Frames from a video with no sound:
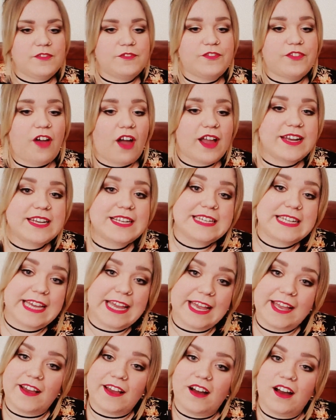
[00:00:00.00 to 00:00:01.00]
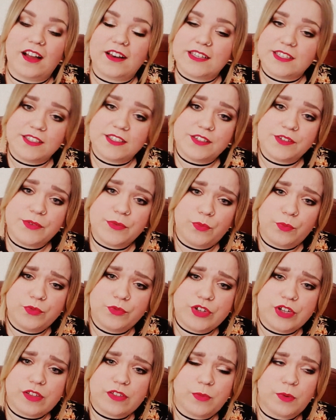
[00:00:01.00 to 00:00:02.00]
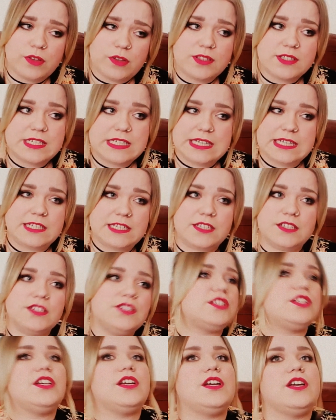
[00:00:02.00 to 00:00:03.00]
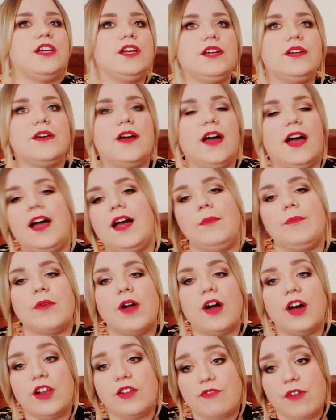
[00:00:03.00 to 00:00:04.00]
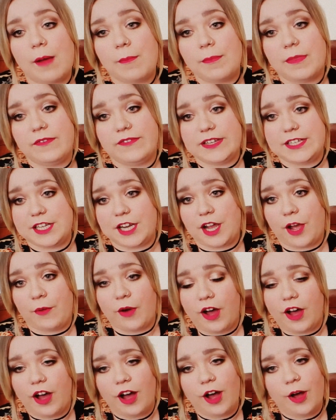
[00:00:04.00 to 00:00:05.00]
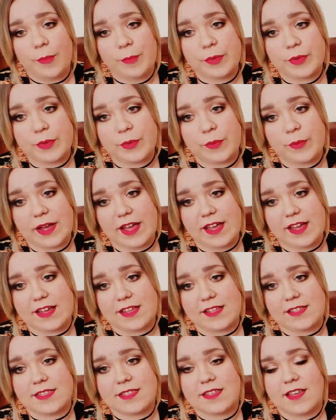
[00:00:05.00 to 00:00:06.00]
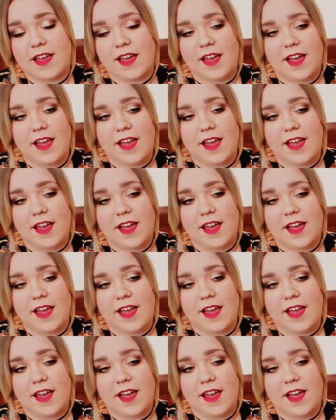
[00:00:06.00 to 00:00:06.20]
Finally, I just wanted to kind of wrap the video up with